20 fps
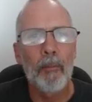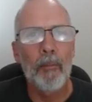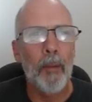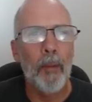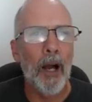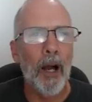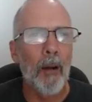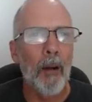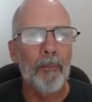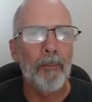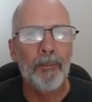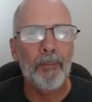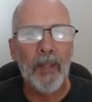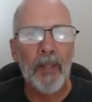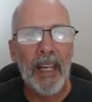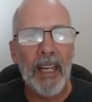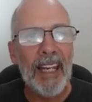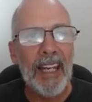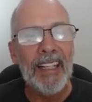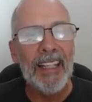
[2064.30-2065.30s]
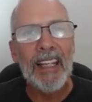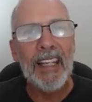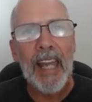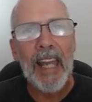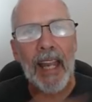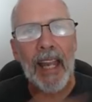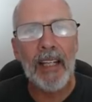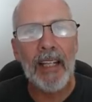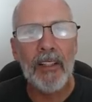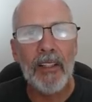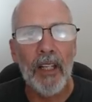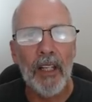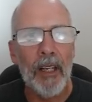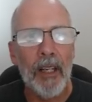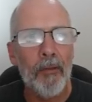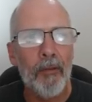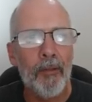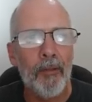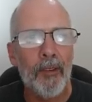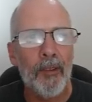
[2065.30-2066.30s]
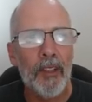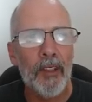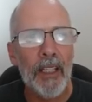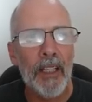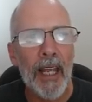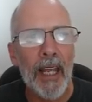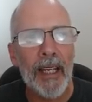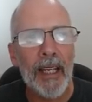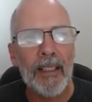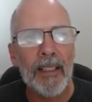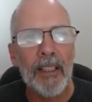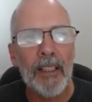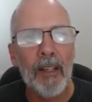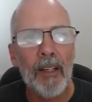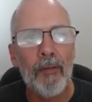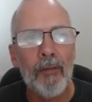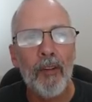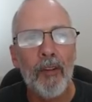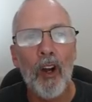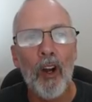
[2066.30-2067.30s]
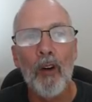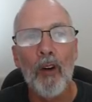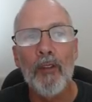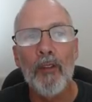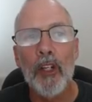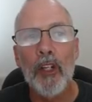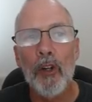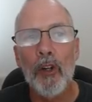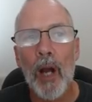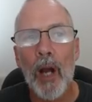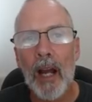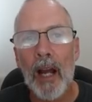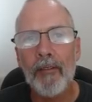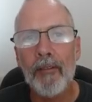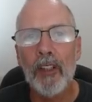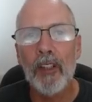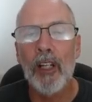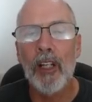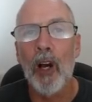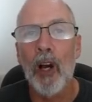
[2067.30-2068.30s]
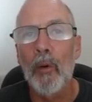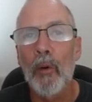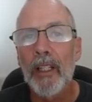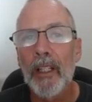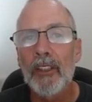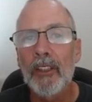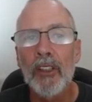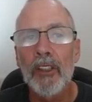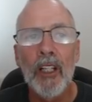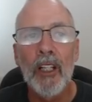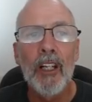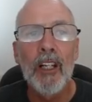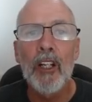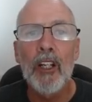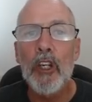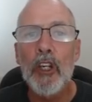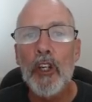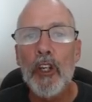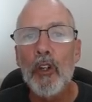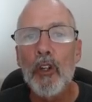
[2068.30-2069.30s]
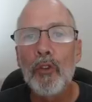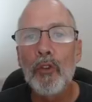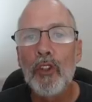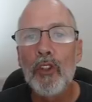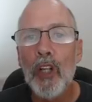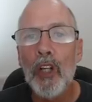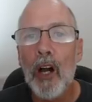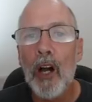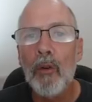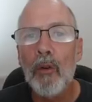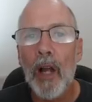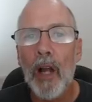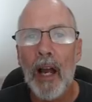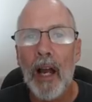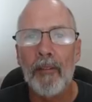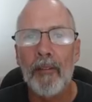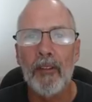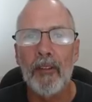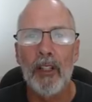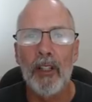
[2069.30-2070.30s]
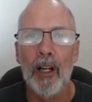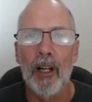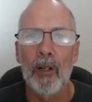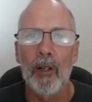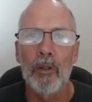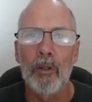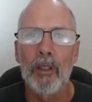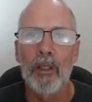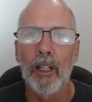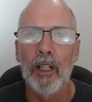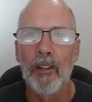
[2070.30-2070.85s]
But in the negative of you have to go is you don't have to go,